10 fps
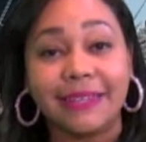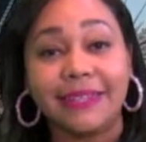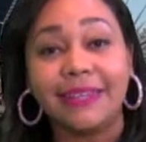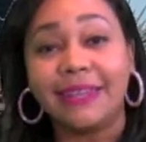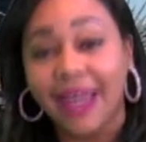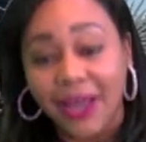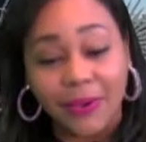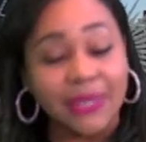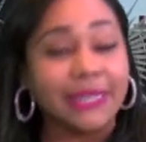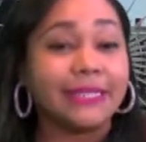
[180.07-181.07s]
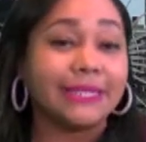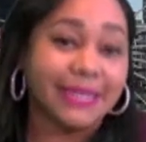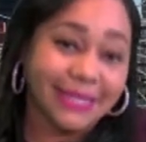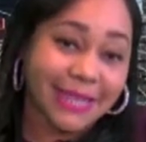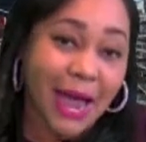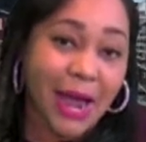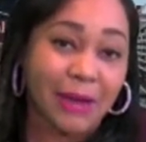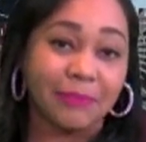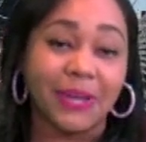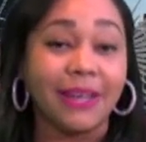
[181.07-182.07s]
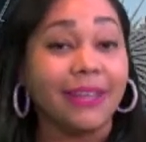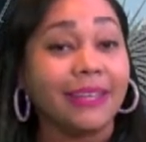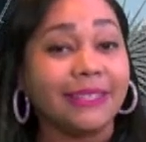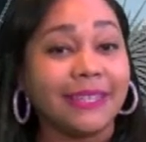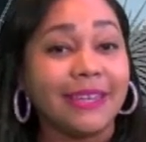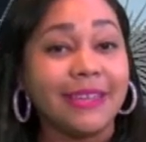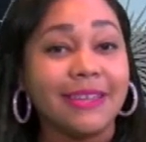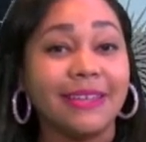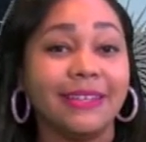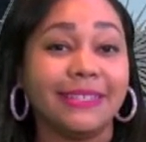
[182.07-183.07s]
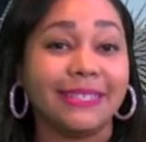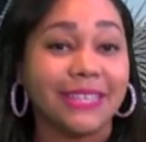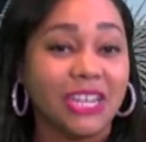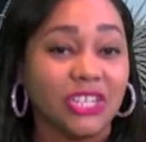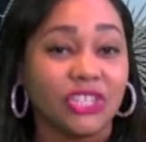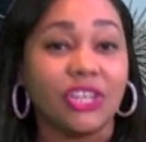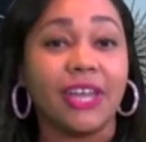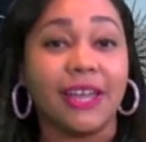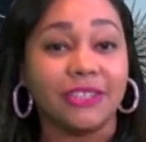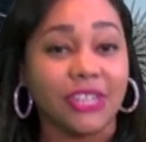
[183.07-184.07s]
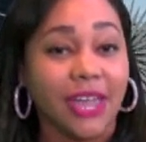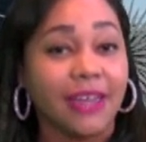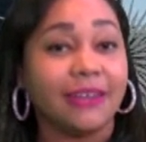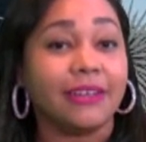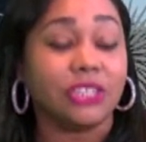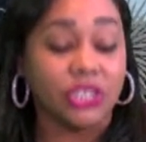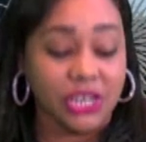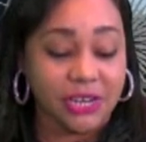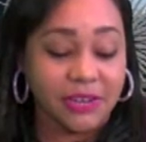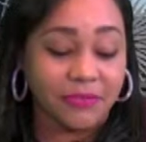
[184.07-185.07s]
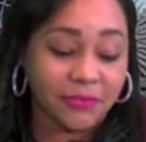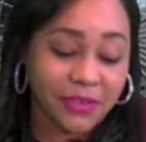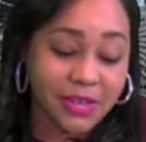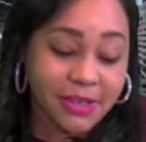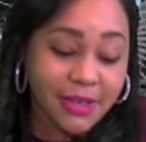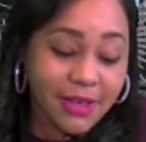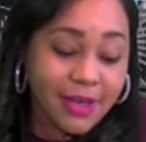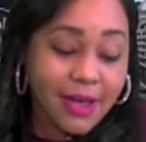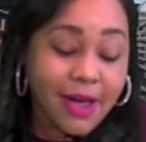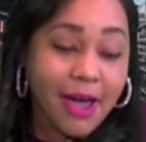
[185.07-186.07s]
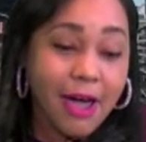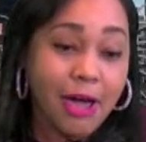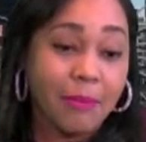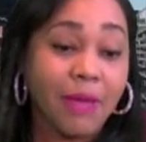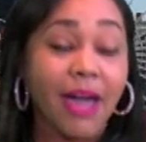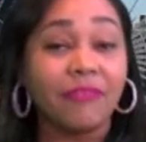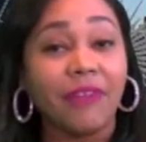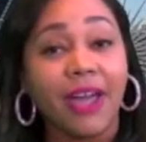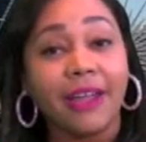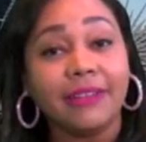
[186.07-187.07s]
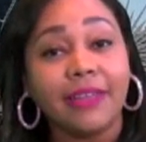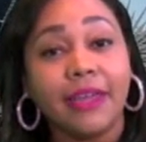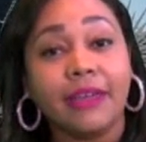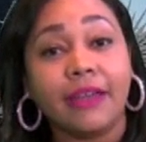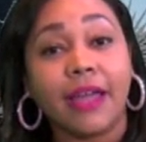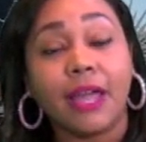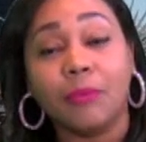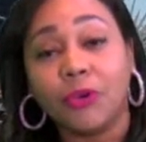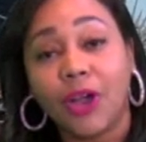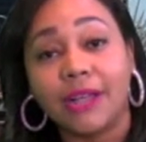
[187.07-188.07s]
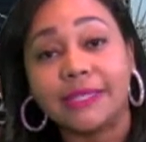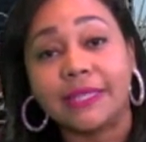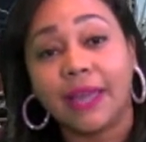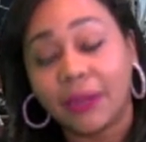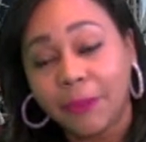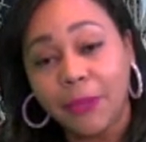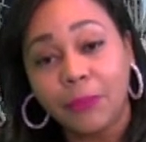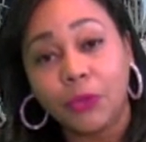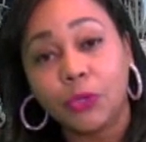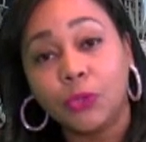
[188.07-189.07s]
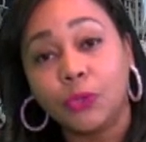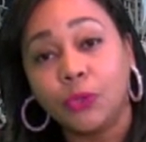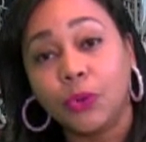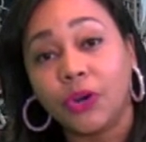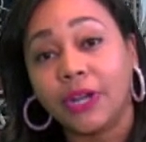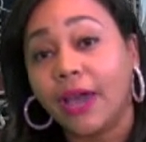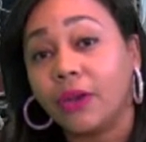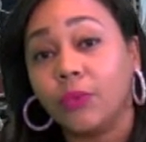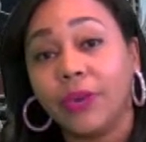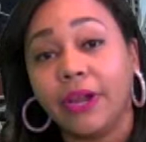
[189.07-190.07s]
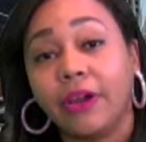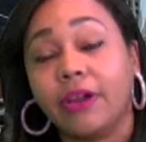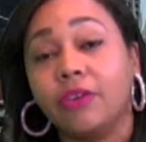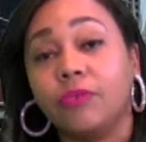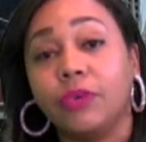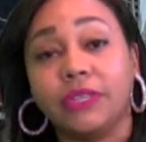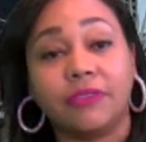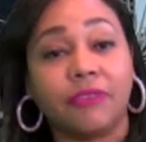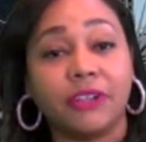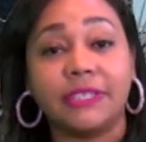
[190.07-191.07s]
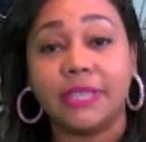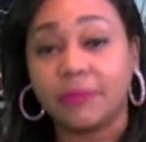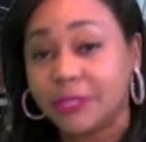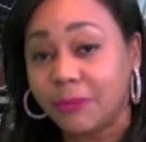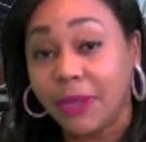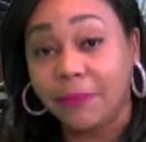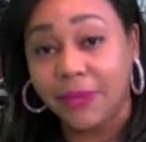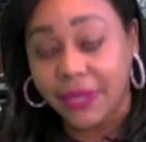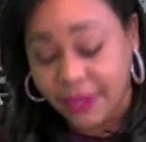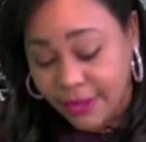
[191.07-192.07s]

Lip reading: now it is tea time. Again, T is teach, educate, achieve. I find that I come across a lot of people who are not aware of what the first steps may be.